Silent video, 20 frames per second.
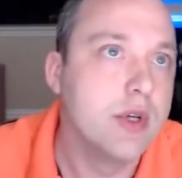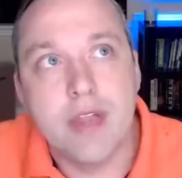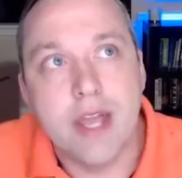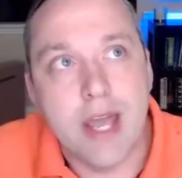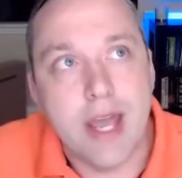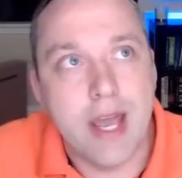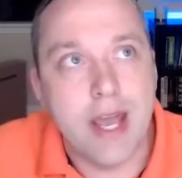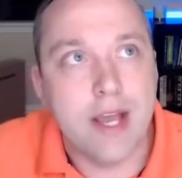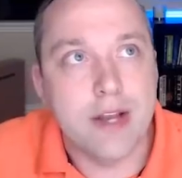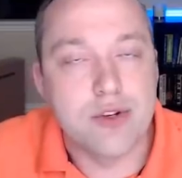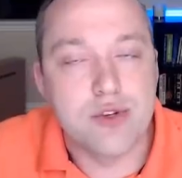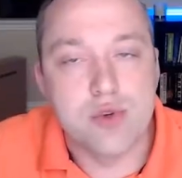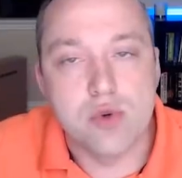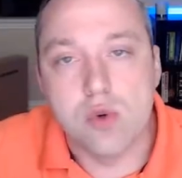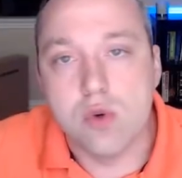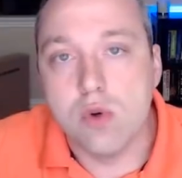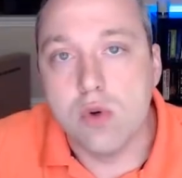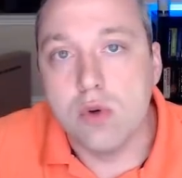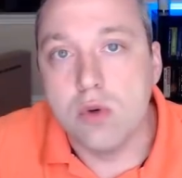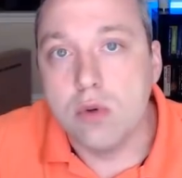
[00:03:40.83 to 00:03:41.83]
the
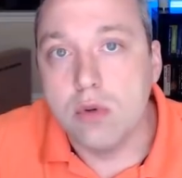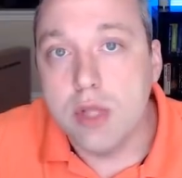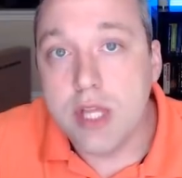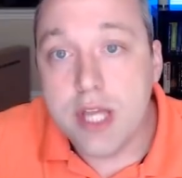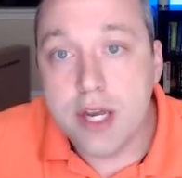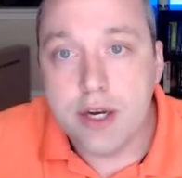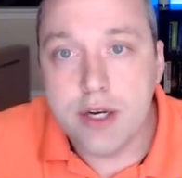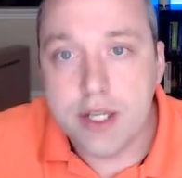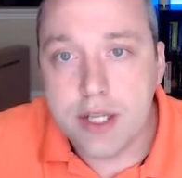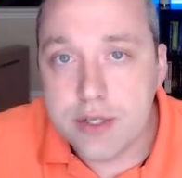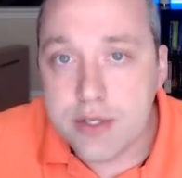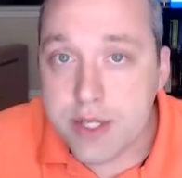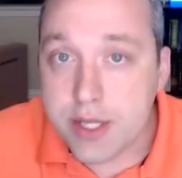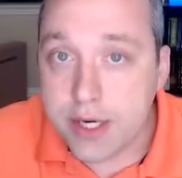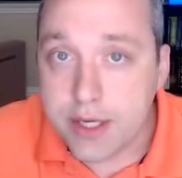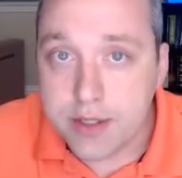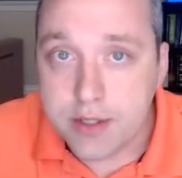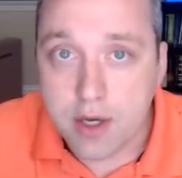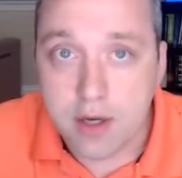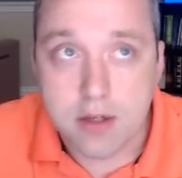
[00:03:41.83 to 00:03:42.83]
actual entities
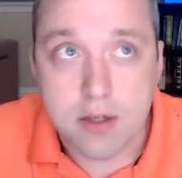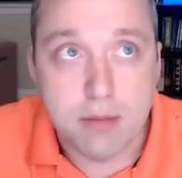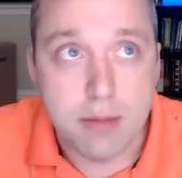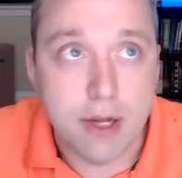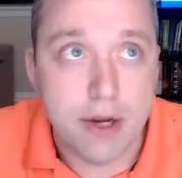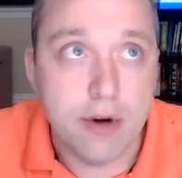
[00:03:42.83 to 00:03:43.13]
that I talked